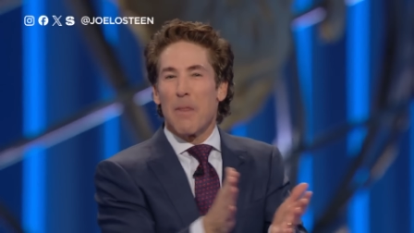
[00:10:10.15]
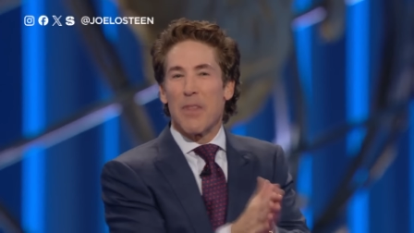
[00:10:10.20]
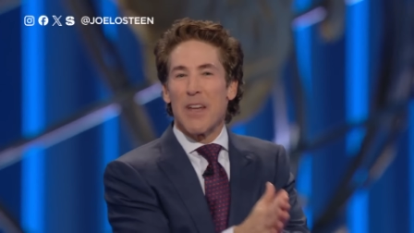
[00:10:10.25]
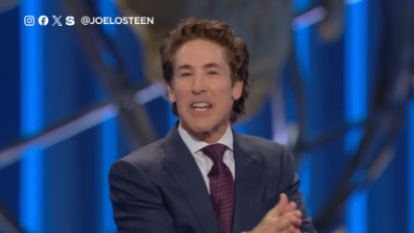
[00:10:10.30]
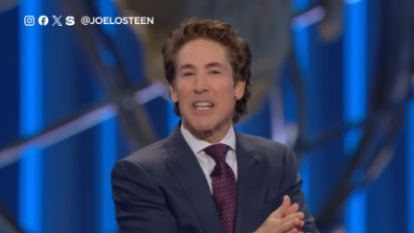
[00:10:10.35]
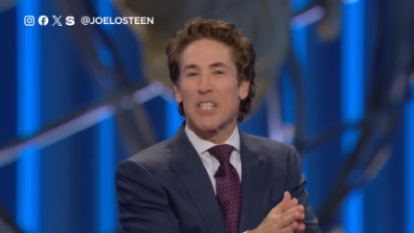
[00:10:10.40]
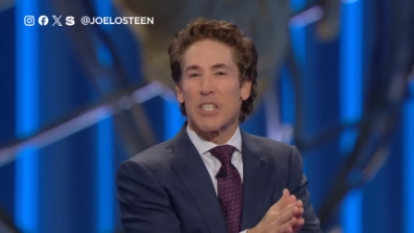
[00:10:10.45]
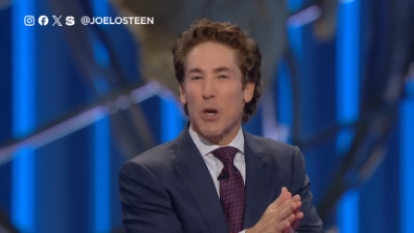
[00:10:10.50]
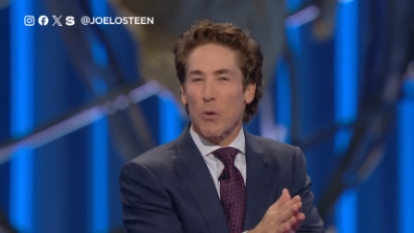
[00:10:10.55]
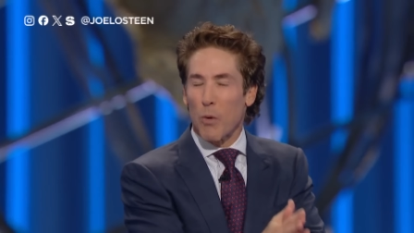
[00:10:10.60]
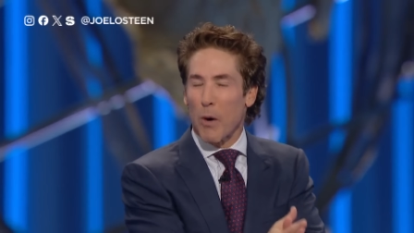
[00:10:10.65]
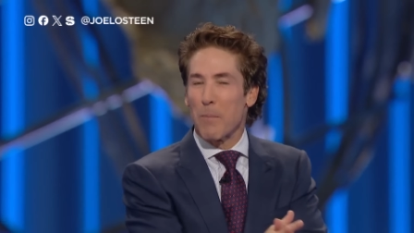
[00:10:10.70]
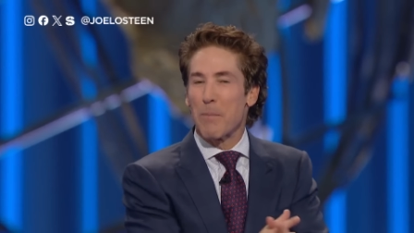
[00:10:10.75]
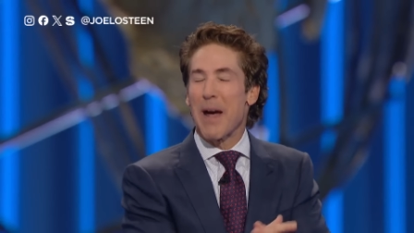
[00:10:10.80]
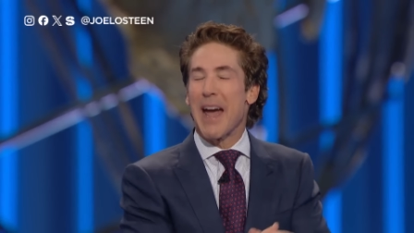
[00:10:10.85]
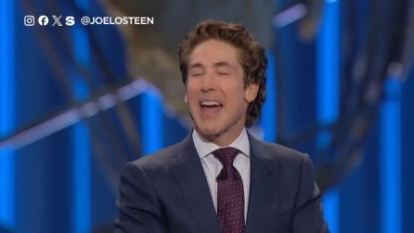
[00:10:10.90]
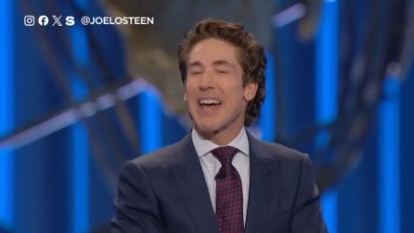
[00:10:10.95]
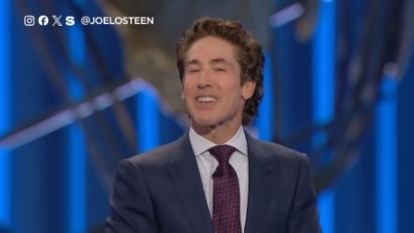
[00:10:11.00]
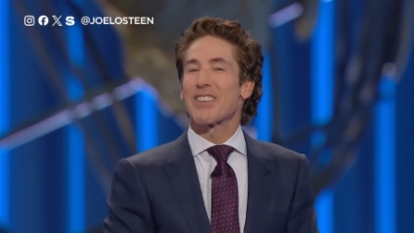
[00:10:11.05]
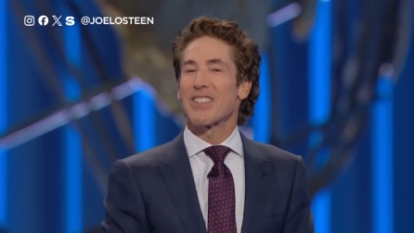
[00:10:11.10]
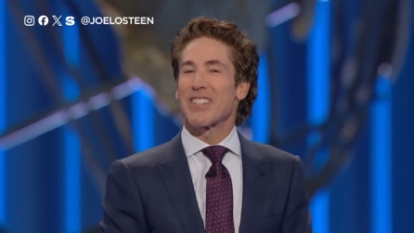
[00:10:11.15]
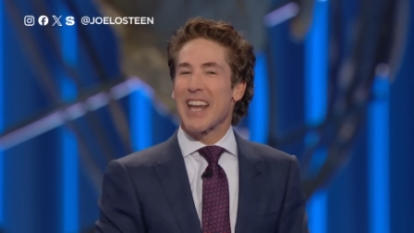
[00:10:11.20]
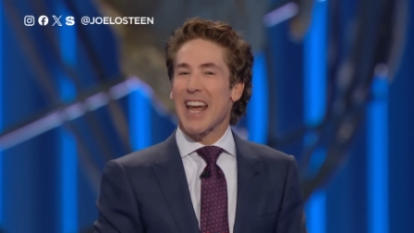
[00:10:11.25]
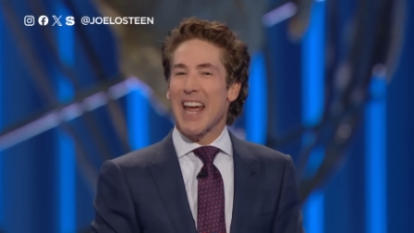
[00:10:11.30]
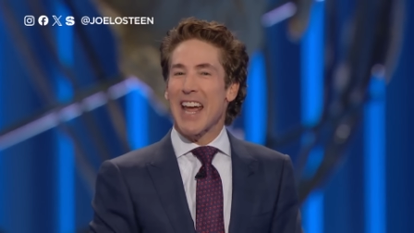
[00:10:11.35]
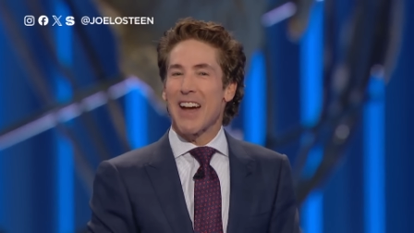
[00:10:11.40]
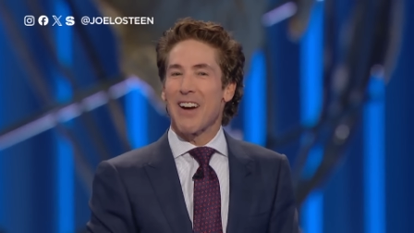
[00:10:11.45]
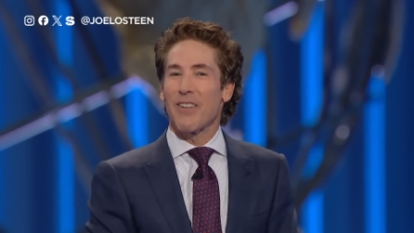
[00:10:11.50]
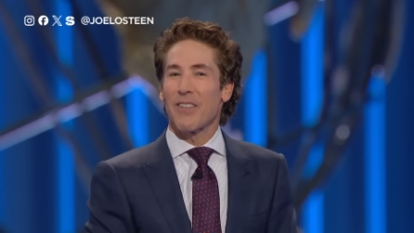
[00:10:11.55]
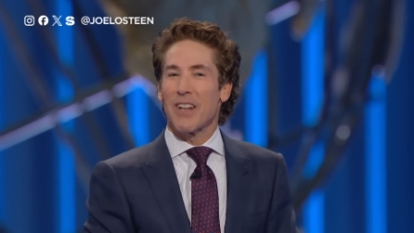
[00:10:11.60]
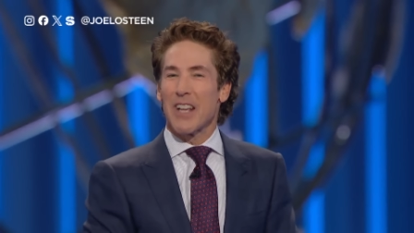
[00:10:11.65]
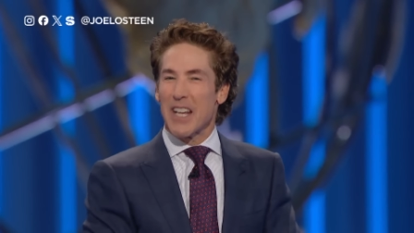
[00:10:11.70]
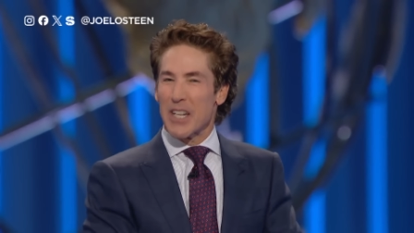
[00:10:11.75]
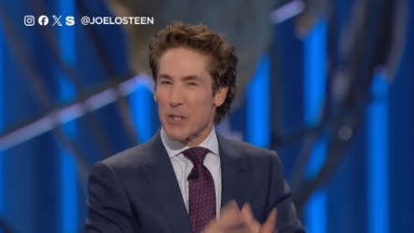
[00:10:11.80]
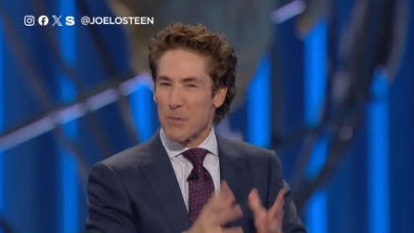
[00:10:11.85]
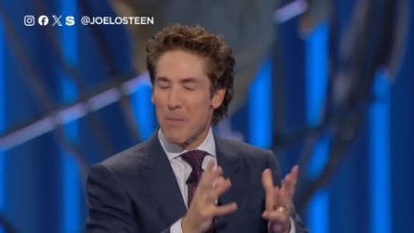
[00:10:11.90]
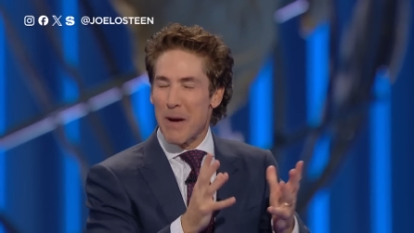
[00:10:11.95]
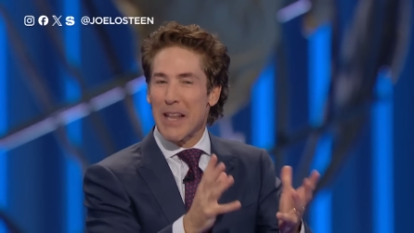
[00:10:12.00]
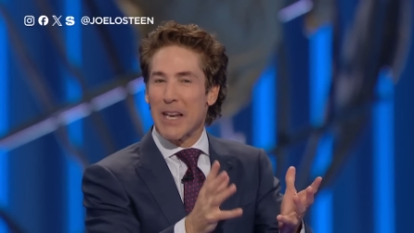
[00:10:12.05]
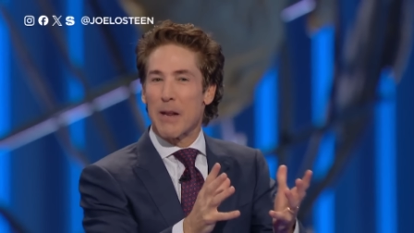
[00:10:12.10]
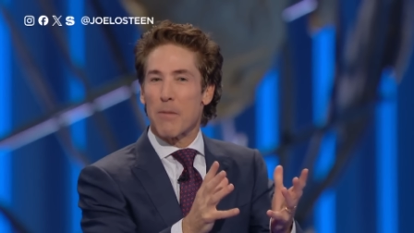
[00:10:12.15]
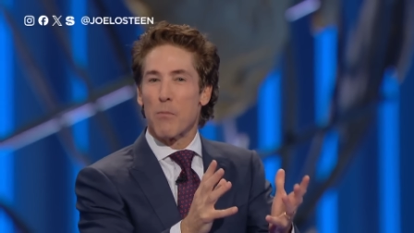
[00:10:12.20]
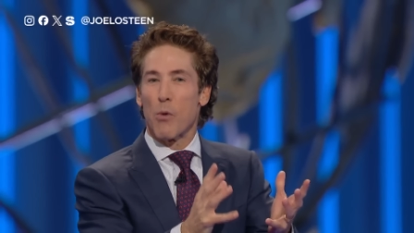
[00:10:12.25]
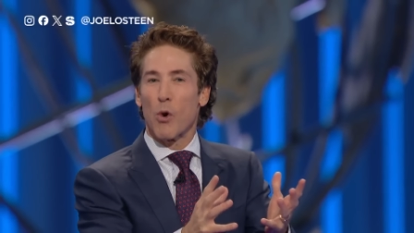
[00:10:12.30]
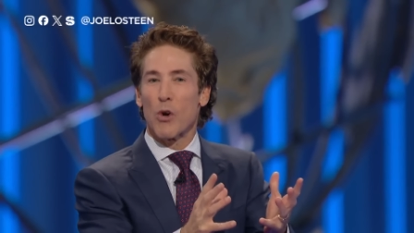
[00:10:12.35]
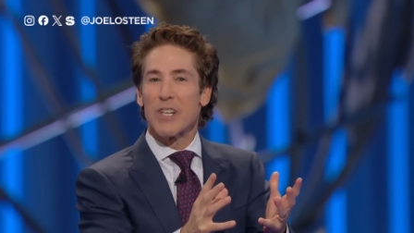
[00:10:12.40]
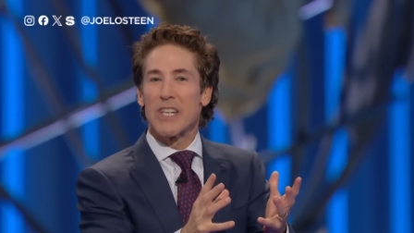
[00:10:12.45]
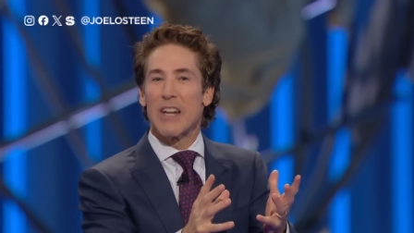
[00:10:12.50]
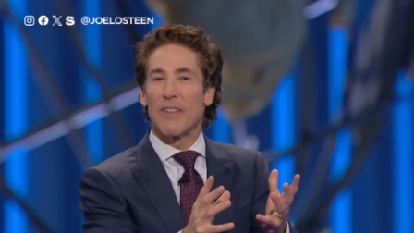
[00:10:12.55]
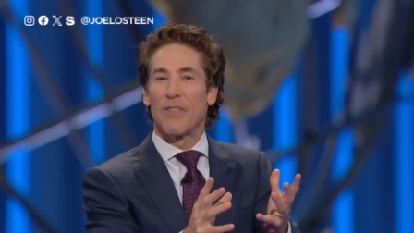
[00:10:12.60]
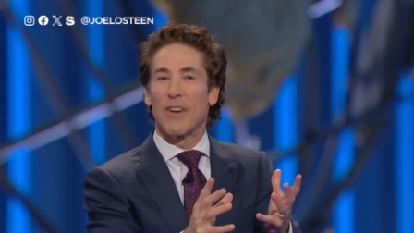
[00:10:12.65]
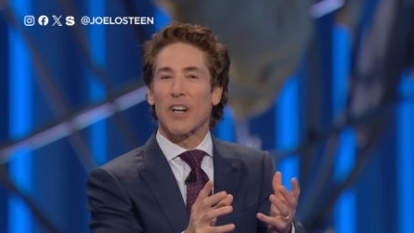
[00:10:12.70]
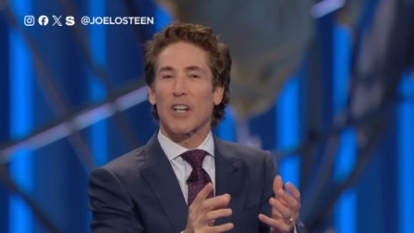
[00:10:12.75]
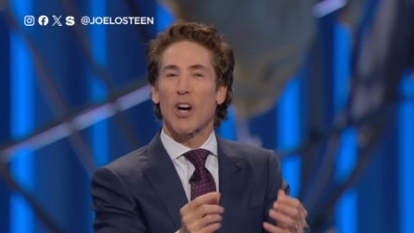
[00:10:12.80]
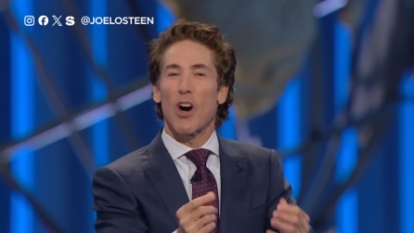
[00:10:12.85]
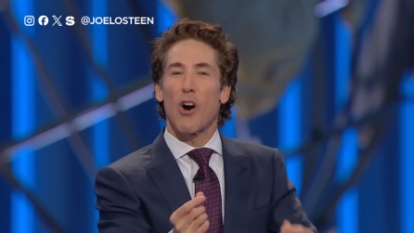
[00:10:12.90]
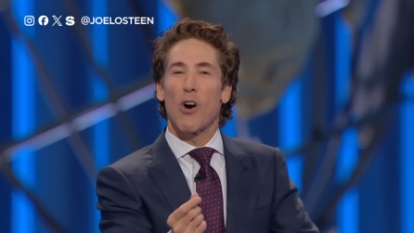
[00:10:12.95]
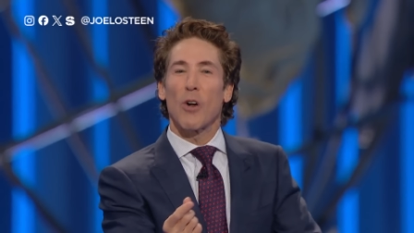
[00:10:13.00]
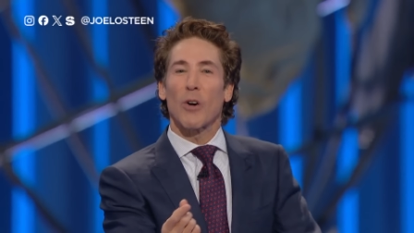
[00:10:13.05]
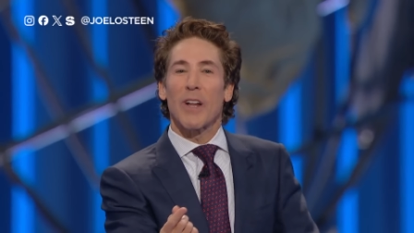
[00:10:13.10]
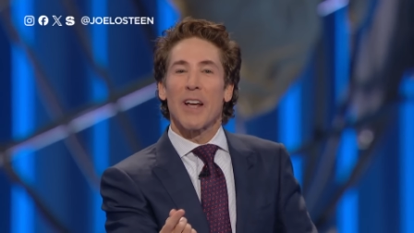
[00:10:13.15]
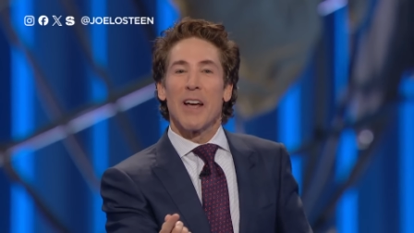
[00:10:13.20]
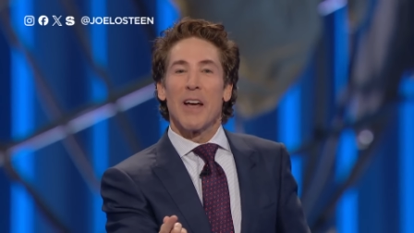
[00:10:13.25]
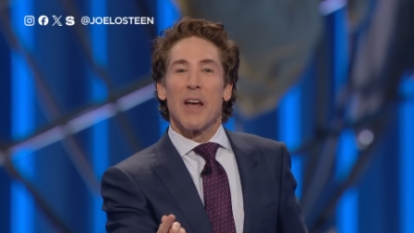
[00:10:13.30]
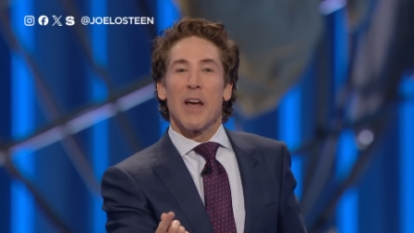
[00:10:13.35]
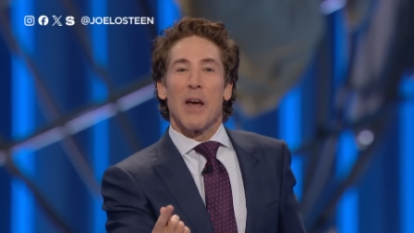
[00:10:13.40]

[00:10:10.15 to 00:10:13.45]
things that were passed down. It's made it more difficult,